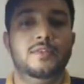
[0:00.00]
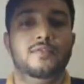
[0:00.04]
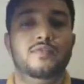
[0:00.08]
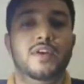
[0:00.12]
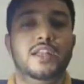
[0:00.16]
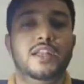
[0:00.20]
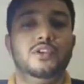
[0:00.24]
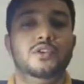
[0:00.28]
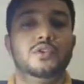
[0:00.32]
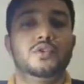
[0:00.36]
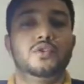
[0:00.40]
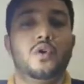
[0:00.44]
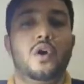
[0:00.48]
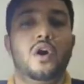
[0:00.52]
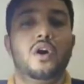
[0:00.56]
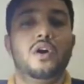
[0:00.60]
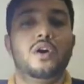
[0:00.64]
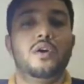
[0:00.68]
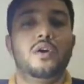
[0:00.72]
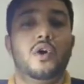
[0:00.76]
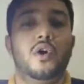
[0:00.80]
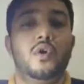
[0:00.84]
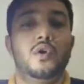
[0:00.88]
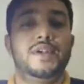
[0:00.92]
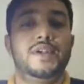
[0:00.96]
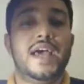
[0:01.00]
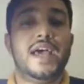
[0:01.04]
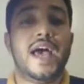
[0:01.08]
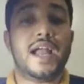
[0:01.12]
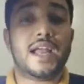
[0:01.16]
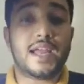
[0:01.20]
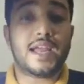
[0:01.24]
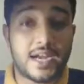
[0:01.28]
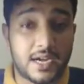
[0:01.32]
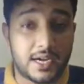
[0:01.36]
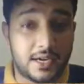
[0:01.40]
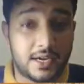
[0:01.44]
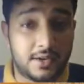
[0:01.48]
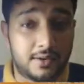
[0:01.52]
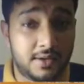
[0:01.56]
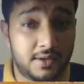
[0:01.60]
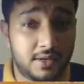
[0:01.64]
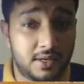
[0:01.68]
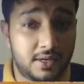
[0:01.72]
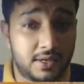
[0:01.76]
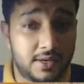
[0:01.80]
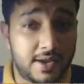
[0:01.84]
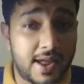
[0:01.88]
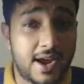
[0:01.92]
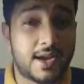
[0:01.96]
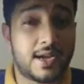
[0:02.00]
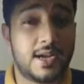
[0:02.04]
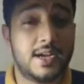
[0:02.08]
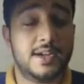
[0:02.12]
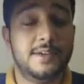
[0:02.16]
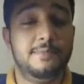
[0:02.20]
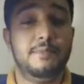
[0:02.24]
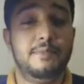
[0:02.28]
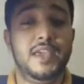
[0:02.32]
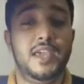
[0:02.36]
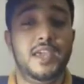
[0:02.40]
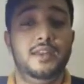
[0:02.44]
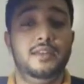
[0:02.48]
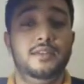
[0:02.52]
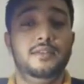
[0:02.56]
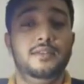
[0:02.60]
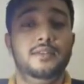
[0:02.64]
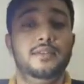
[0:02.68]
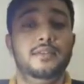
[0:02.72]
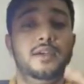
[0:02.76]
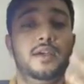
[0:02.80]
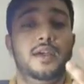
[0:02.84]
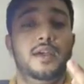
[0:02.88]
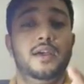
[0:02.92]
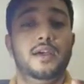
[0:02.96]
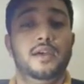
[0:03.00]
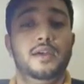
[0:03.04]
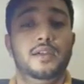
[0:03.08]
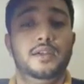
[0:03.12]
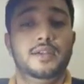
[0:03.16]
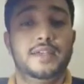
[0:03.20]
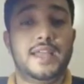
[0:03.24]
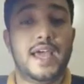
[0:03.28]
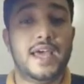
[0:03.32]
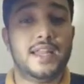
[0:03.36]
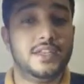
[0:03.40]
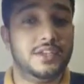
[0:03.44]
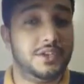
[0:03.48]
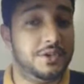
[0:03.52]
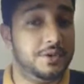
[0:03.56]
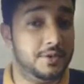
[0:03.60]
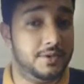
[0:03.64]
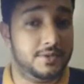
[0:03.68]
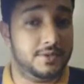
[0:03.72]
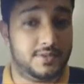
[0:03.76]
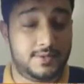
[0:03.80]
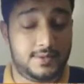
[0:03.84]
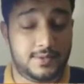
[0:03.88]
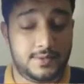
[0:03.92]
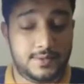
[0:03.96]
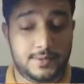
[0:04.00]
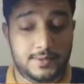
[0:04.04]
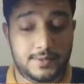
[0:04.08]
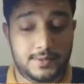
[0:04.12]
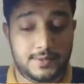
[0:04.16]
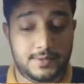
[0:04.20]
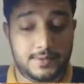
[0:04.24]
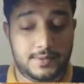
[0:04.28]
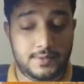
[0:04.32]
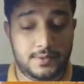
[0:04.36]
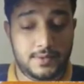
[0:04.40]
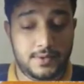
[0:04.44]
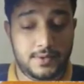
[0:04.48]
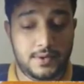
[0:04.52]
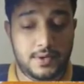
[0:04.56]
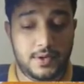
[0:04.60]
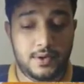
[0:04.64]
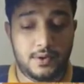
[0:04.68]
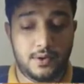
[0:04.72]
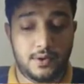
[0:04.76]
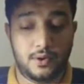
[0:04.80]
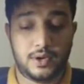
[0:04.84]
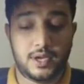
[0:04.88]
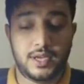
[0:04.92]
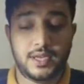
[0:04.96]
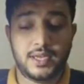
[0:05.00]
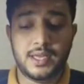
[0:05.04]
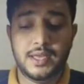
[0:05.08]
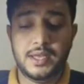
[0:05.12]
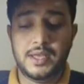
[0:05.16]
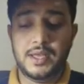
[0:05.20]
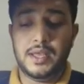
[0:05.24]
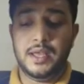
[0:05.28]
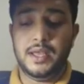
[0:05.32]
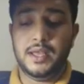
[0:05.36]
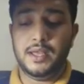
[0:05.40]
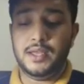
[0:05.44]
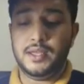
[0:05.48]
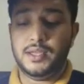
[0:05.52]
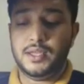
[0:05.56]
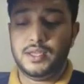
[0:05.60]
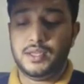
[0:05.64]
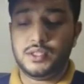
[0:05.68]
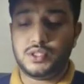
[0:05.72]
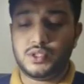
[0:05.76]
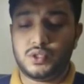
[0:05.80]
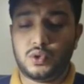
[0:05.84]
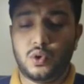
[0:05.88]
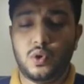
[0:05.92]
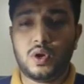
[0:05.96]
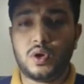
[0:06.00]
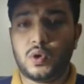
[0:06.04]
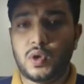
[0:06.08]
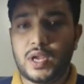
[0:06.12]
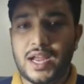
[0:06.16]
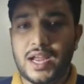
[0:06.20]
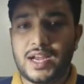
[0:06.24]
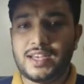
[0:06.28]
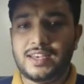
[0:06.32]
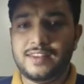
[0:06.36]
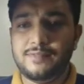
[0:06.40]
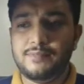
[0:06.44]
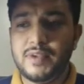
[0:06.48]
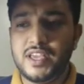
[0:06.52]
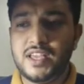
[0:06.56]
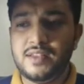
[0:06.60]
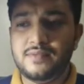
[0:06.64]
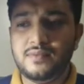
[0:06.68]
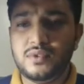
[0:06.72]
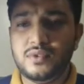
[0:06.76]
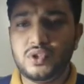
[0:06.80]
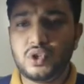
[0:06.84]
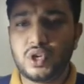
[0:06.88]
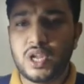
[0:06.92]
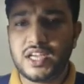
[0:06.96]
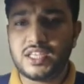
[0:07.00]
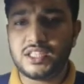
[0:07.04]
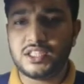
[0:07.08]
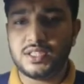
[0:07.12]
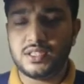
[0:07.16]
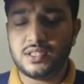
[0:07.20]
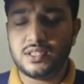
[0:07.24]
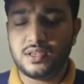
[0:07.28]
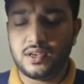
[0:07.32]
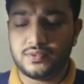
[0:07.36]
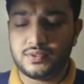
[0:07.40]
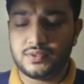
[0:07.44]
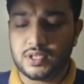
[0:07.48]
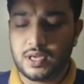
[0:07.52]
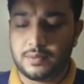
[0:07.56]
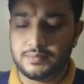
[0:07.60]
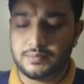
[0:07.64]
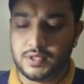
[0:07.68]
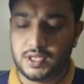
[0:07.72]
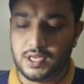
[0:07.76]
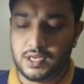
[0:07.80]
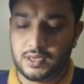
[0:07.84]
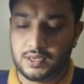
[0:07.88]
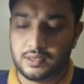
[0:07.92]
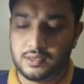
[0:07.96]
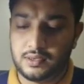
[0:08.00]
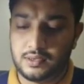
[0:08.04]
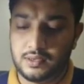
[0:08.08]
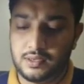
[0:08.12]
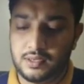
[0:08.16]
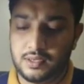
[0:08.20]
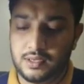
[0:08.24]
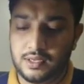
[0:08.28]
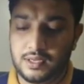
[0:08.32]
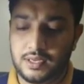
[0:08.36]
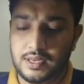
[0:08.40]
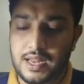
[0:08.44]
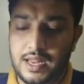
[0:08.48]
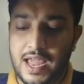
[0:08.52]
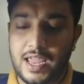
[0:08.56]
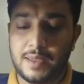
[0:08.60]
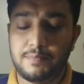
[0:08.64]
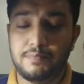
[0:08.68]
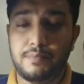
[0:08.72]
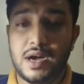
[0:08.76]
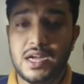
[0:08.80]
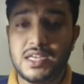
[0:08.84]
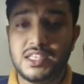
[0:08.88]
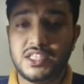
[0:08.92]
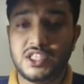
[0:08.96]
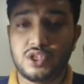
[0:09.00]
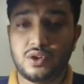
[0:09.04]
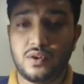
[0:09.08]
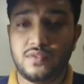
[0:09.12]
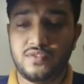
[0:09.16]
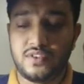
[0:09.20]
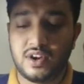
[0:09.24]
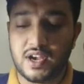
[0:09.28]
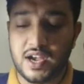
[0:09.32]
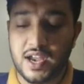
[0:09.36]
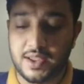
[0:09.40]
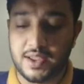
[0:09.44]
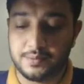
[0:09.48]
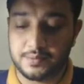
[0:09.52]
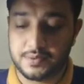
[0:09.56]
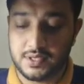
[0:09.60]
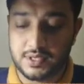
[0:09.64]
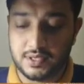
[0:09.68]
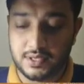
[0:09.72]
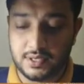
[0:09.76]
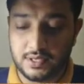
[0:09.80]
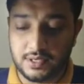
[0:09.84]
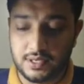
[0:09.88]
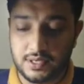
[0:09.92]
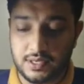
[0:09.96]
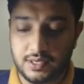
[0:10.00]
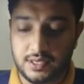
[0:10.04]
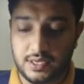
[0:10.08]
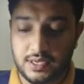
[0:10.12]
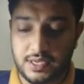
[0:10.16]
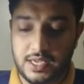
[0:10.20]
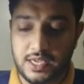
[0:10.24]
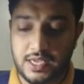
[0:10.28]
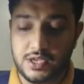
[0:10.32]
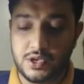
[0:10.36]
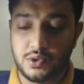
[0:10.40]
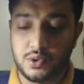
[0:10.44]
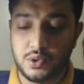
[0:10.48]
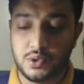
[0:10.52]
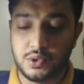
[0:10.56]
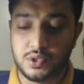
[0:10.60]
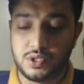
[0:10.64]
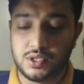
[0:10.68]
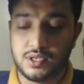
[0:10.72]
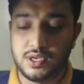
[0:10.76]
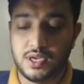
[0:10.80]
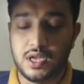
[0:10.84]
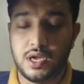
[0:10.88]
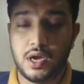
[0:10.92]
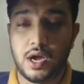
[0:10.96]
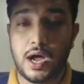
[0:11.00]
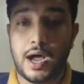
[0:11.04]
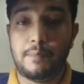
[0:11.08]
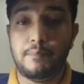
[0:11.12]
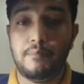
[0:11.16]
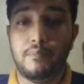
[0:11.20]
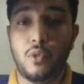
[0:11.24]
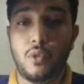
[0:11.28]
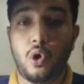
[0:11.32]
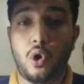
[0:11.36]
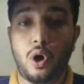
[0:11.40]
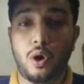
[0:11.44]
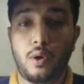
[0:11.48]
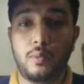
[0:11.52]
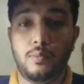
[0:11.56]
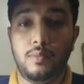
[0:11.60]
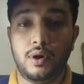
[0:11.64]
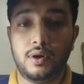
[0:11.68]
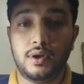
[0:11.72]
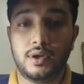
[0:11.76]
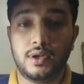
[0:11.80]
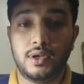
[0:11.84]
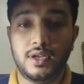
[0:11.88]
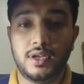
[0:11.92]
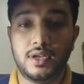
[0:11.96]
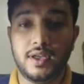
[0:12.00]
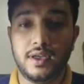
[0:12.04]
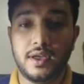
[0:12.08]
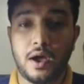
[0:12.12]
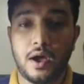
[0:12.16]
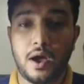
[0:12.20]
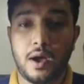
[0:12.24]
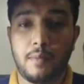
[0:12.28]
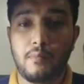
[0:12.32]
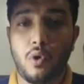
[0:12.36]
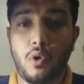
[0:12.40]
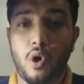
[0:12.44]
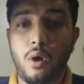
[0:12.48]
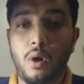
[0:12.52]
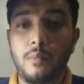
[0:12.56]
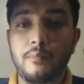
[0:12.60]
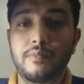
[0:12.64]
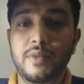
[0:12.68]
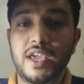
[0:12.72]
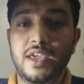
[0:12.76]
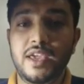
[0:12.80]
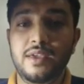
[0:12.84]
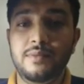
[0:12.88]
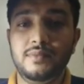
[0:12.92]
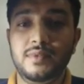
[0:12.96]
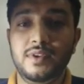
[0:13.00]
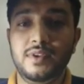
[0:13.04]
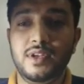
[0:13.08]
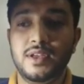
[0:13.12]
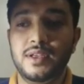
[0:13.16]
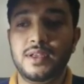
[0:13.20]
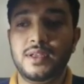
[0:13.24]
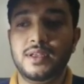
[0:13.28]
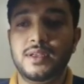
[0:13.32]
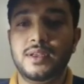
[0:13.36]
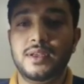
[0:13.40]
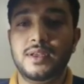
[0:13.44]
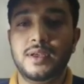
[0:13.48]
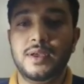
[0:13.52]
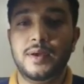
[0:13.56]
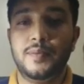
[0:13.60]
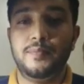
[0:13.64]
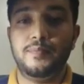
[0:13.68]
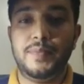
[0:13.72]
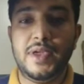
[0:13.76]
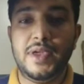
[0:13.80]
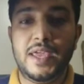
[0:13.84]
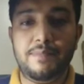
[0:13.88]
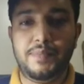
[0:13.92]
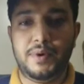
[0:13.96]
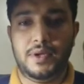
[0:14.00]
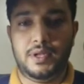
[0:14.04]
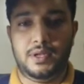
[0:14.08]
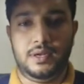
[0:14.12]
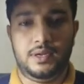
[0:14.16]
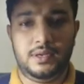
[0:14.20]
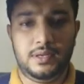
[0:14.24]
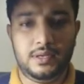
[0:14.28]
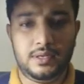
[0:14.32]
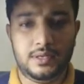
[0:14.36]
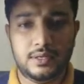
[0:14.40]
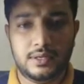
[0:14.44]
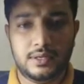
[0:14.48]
When you talk about decade mean 10 years. Okay, so collective mean collection of something. Like bunch of grapes, he used a mob. A mob mean people,